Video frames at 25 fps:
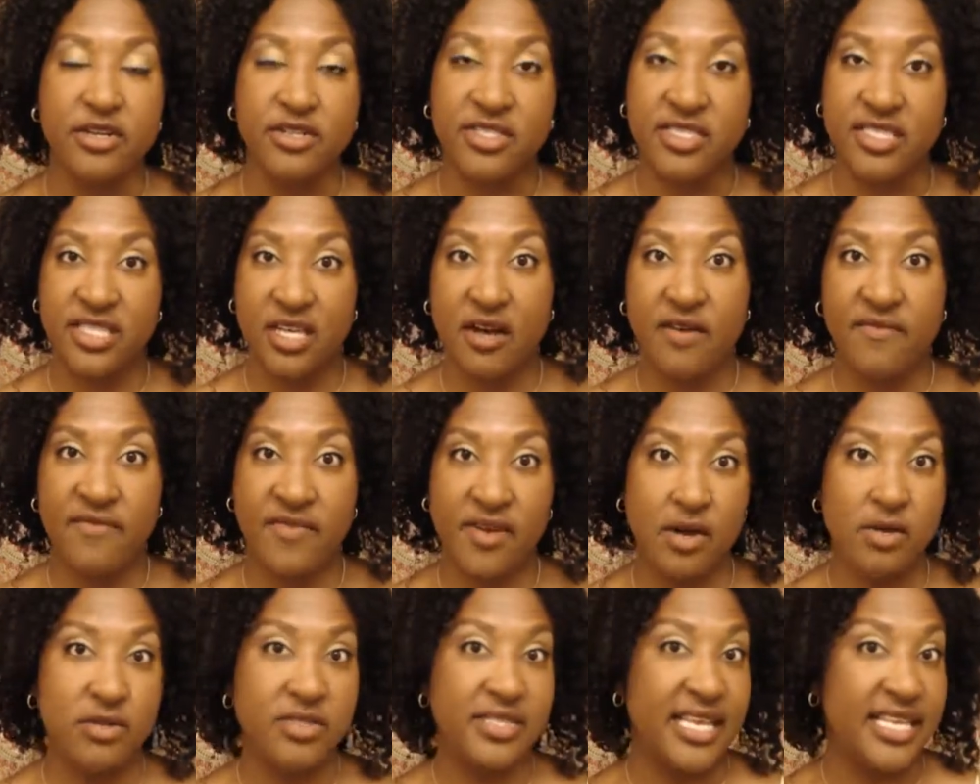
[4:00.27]
cell
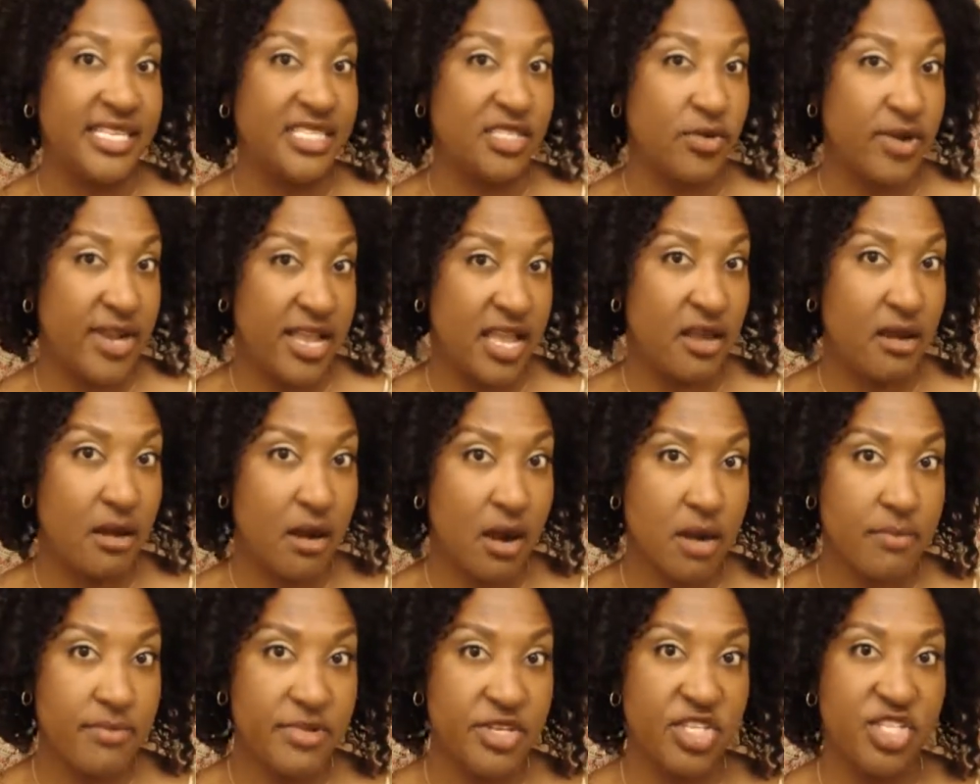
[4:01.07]
phones as credit
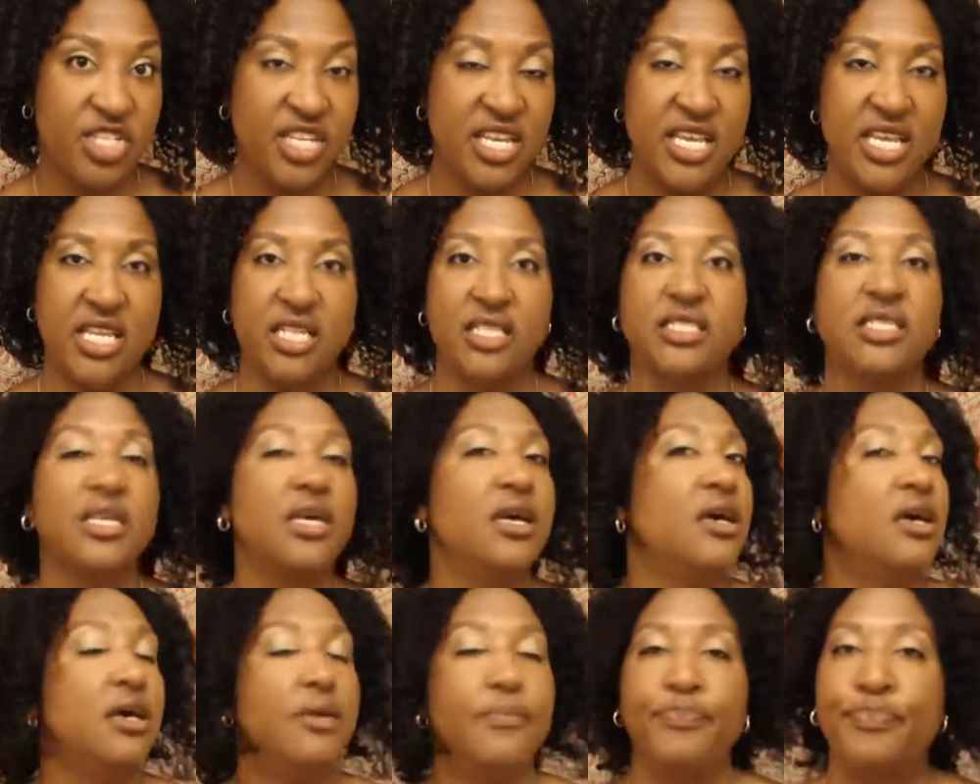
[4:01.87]
card machines,
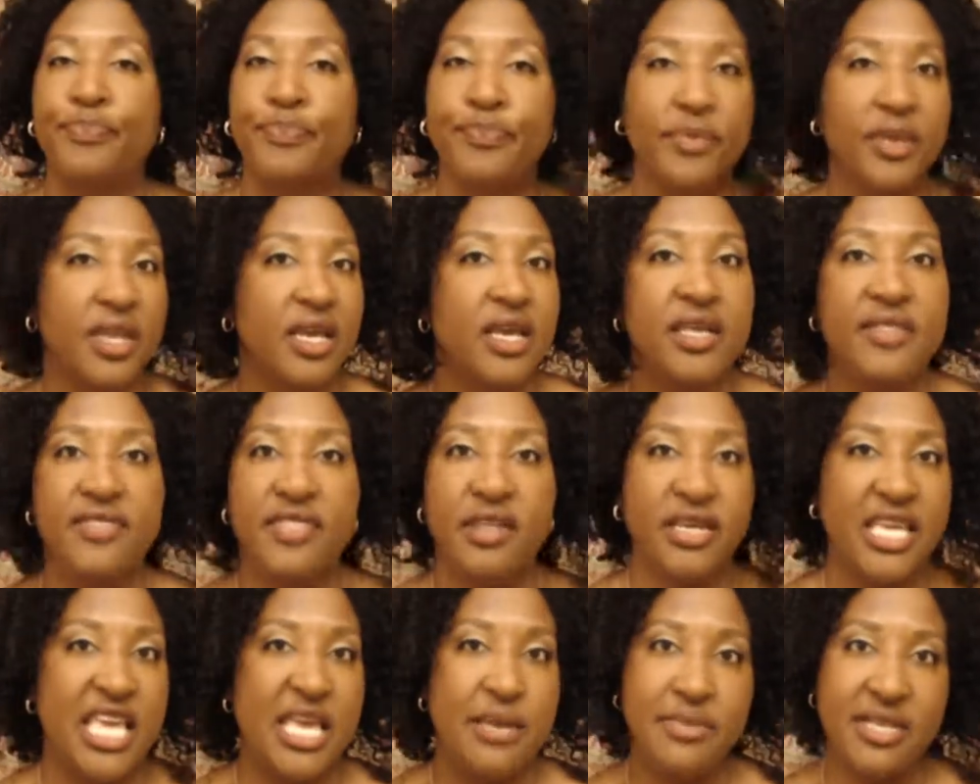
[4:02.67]

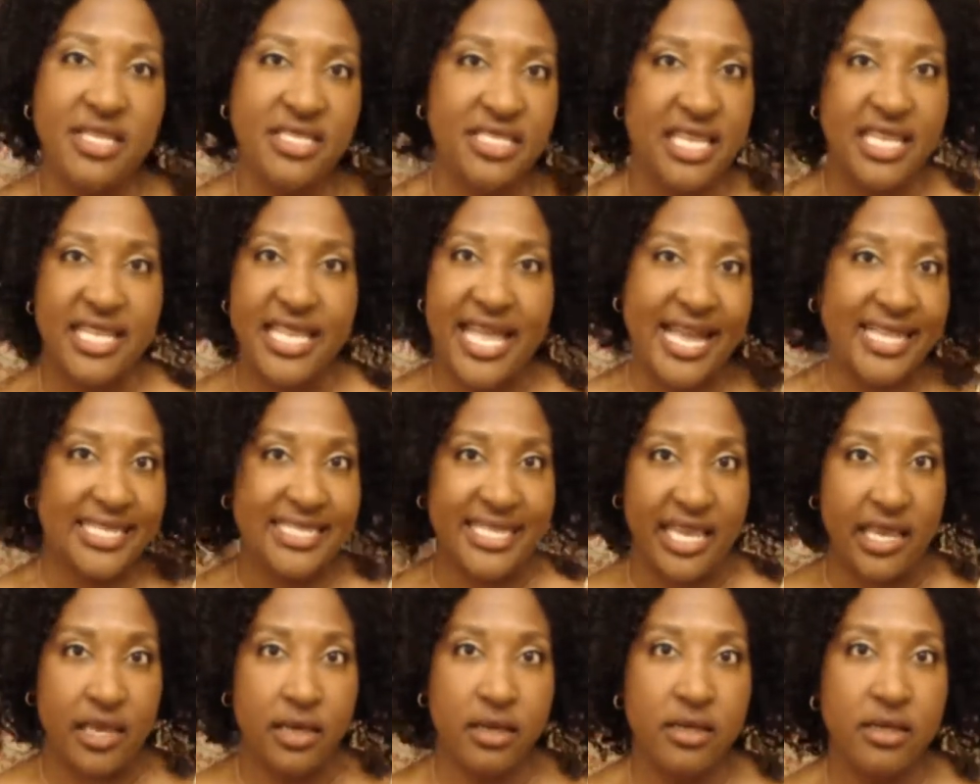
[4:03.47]
they'll keep
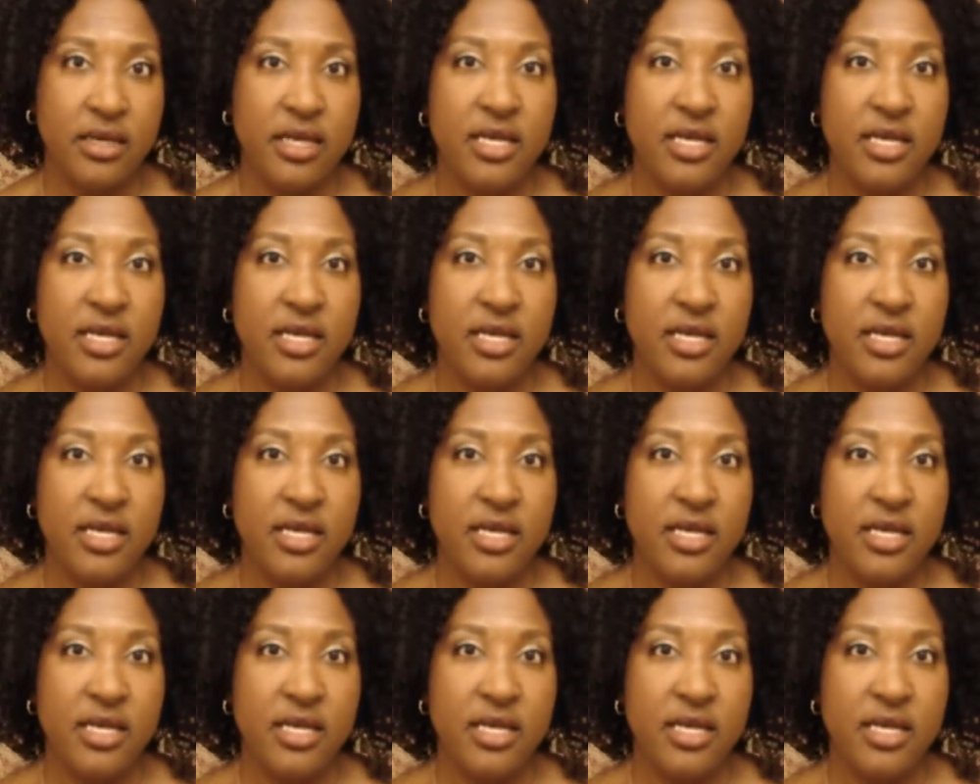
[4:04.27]
disconnecting.